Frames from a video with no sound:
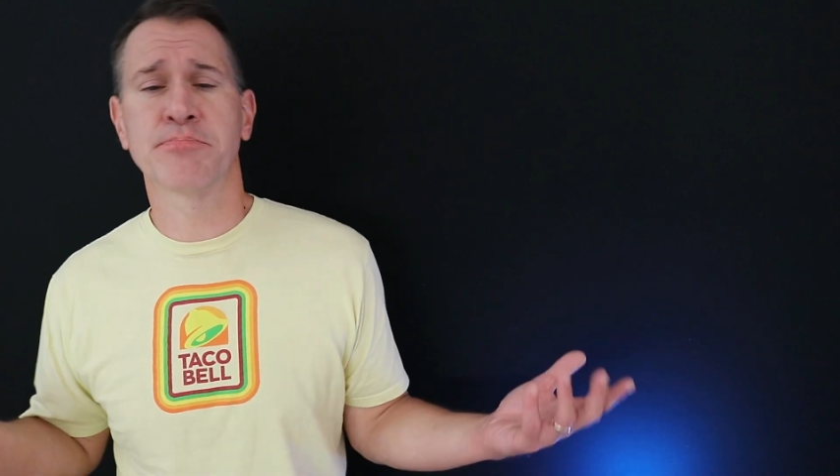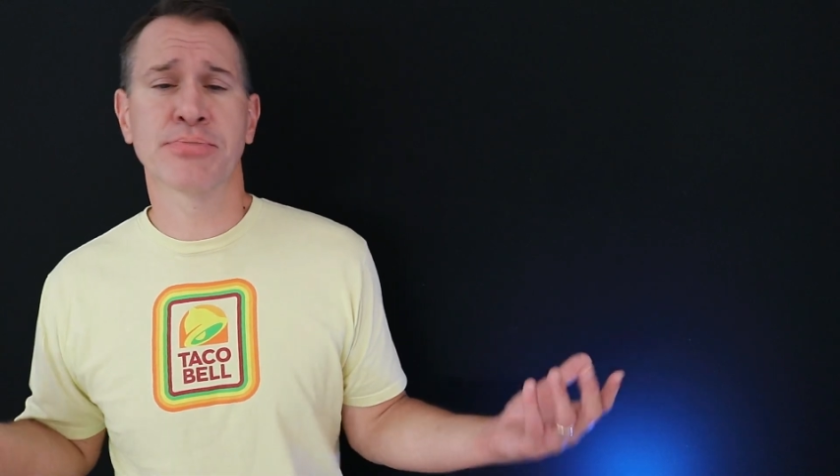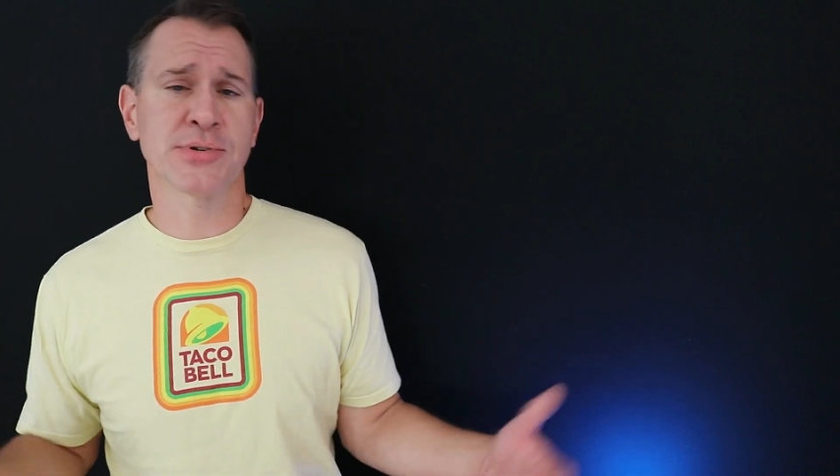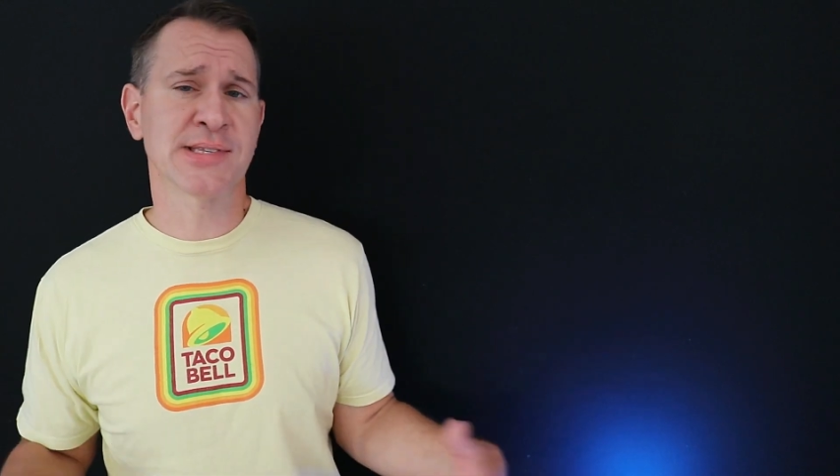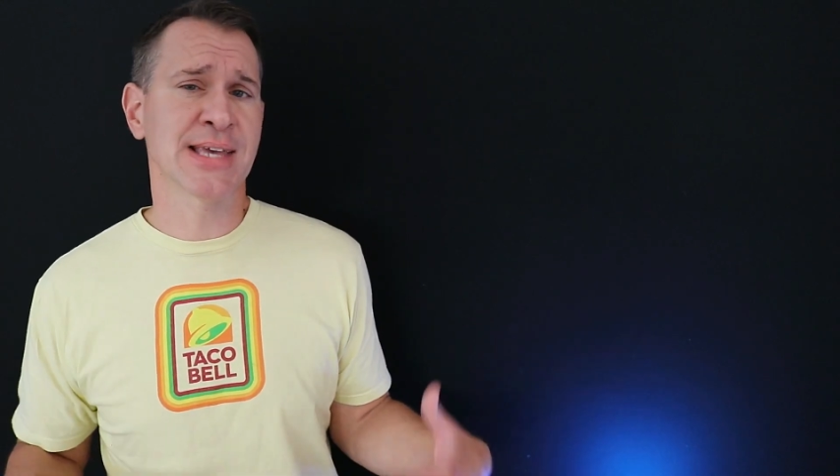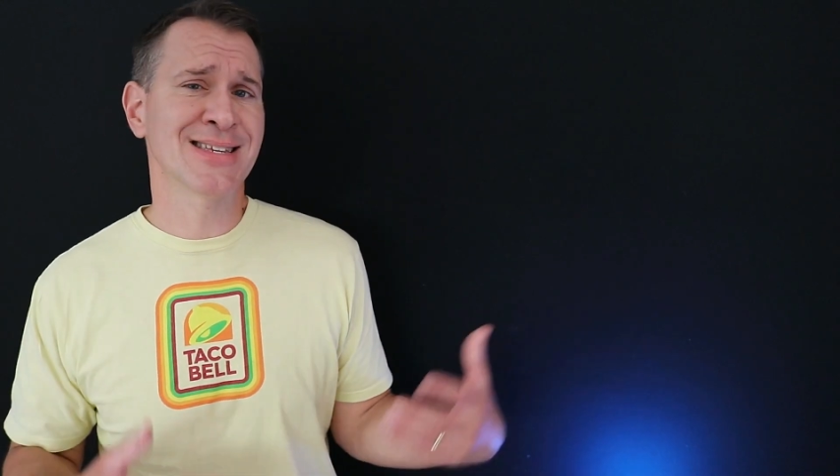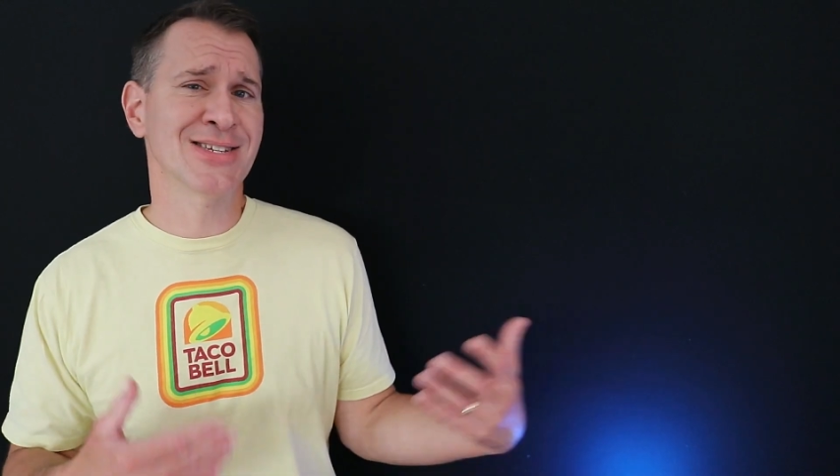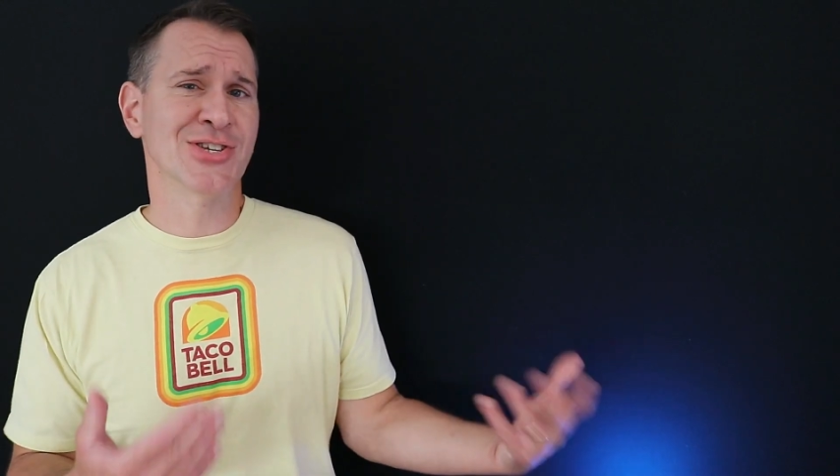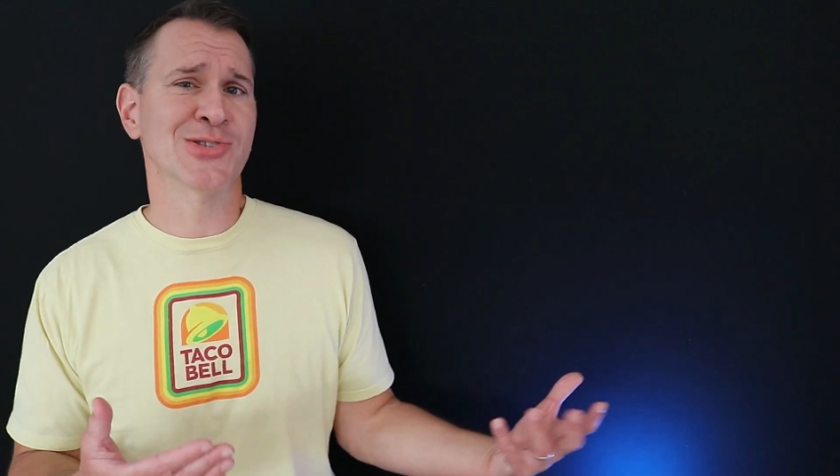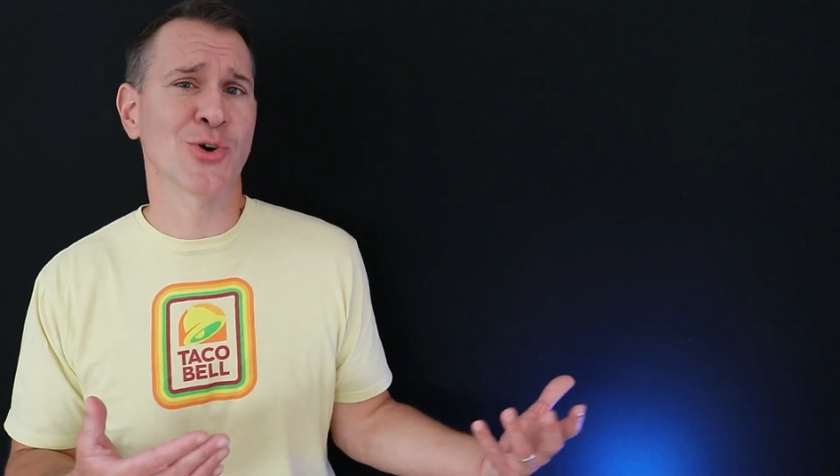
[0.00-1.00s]

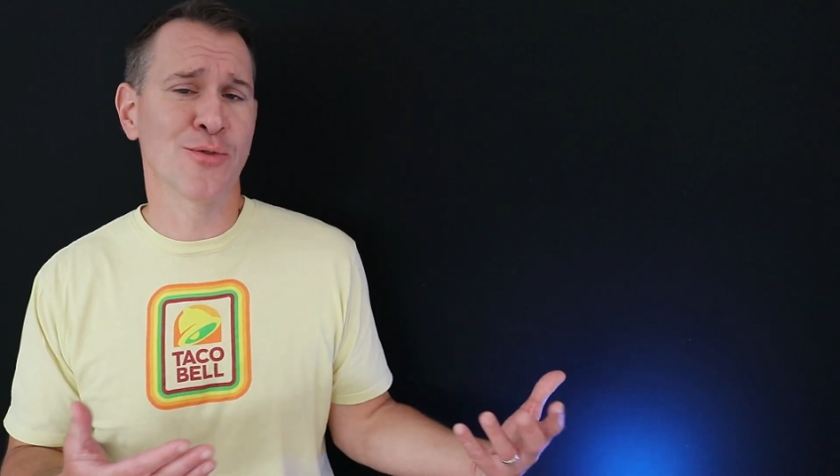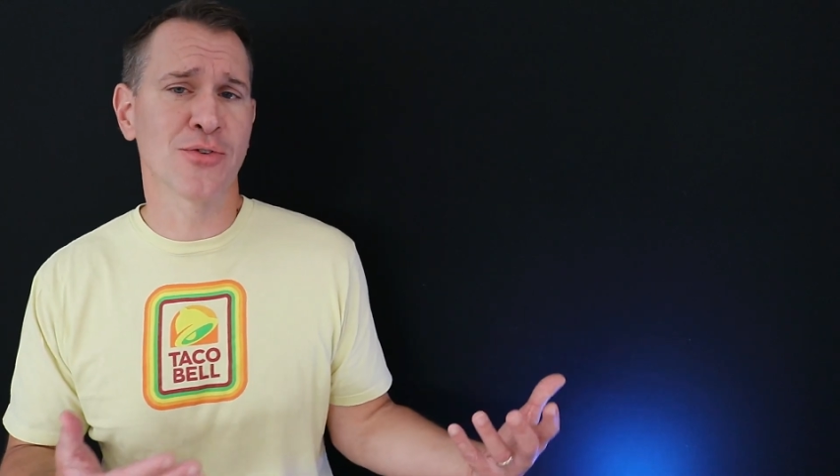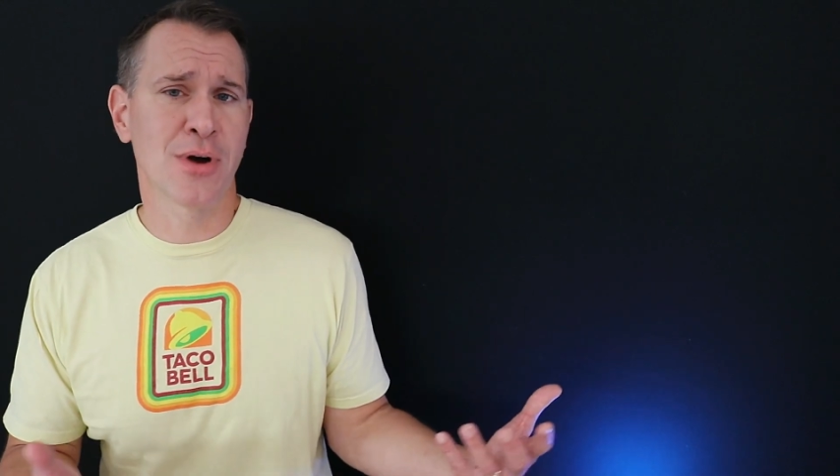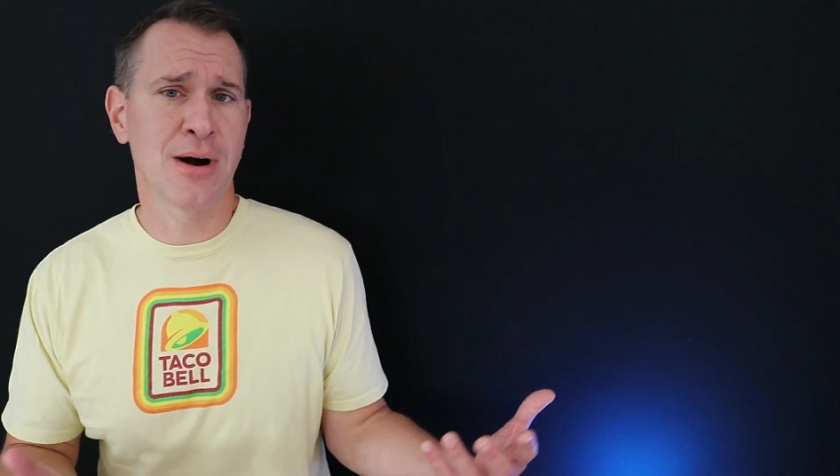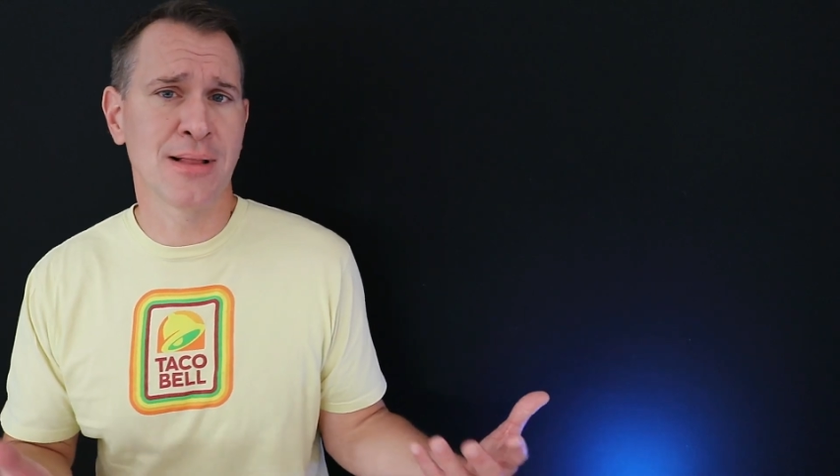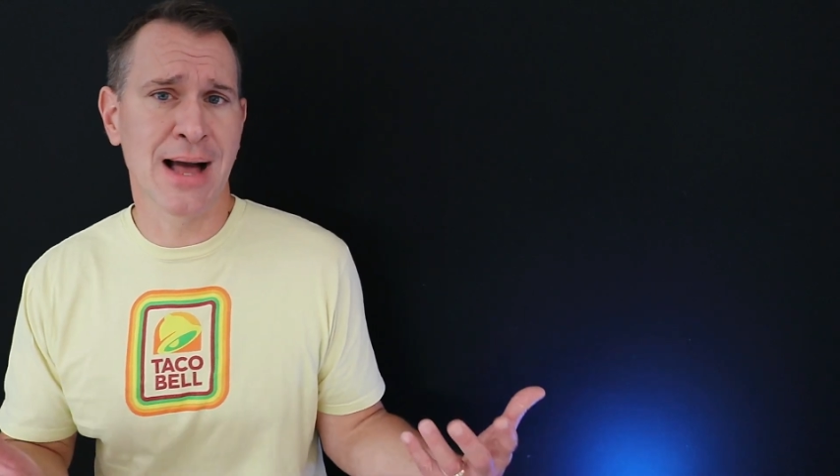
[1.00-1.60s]
percentages overall